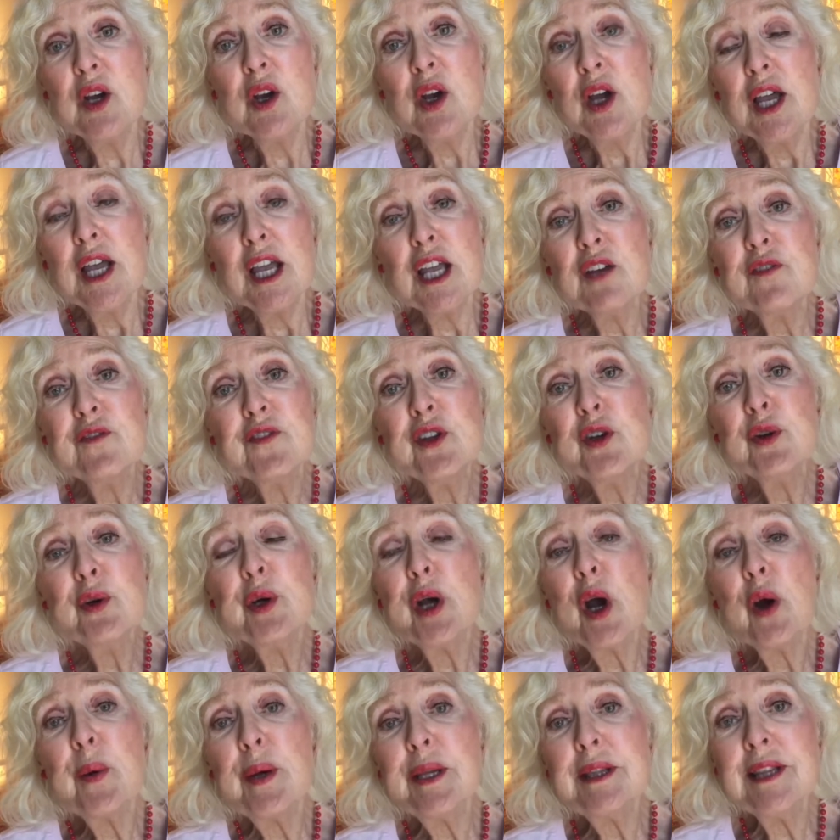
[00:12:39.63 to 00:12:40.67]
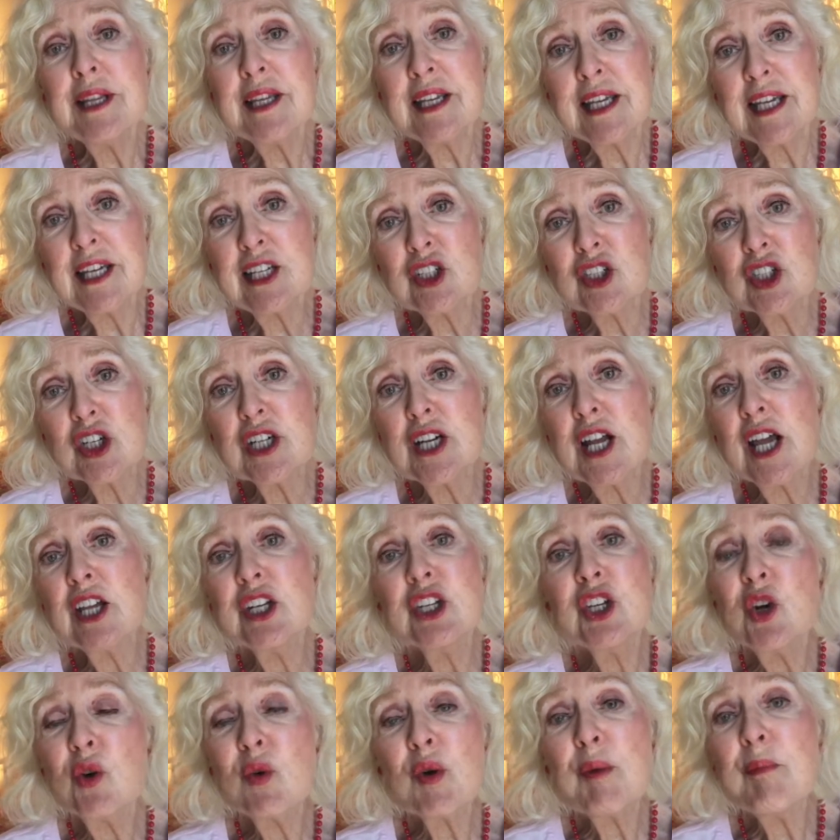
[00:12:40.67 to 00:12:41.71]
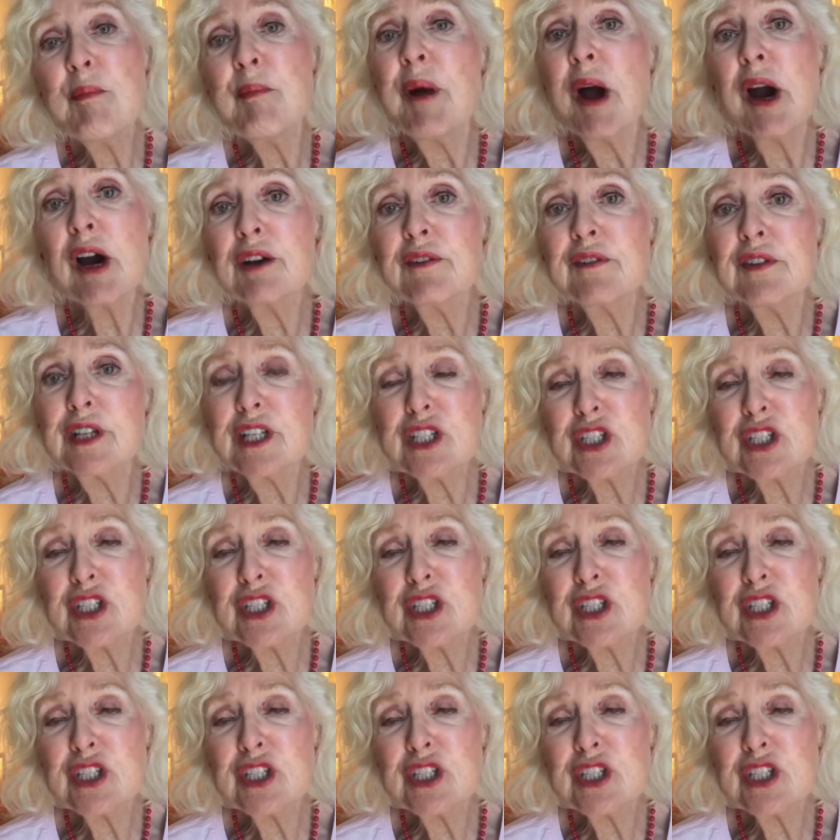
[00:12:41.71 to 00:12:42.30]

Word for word: If you go in the kitchen and you're a marvelous